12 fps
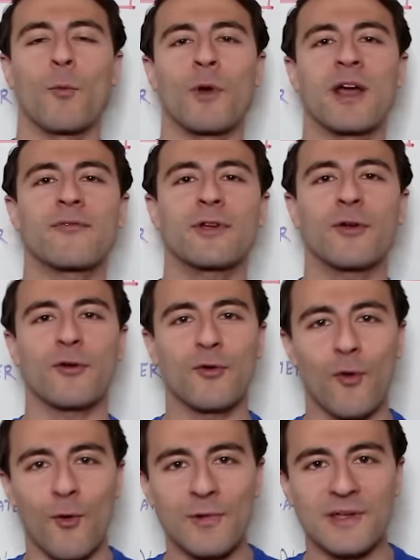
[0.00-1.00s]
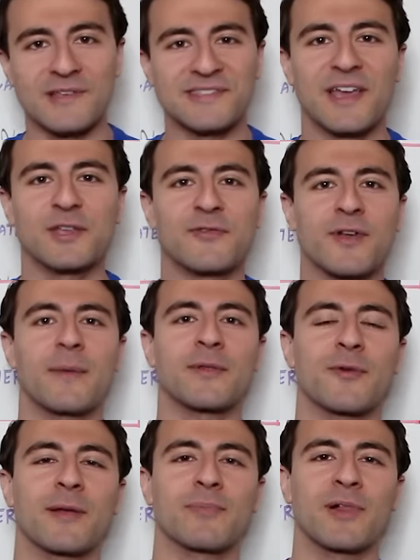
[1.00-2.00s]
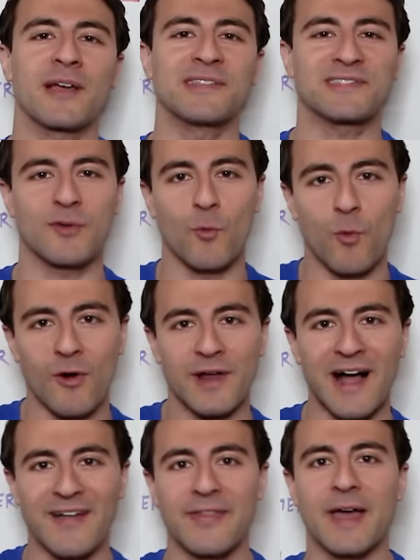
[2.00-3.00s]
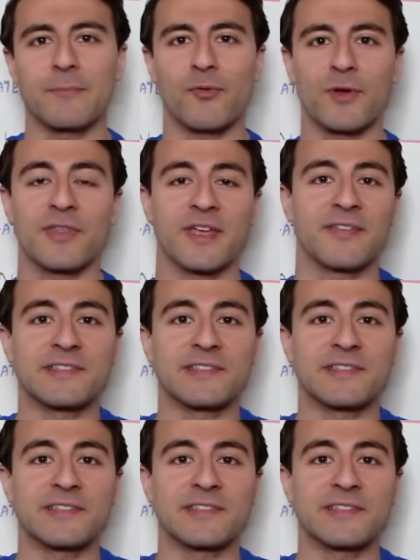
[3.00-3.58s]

Whatever your goal is, you've come to the right place to work on that breathing.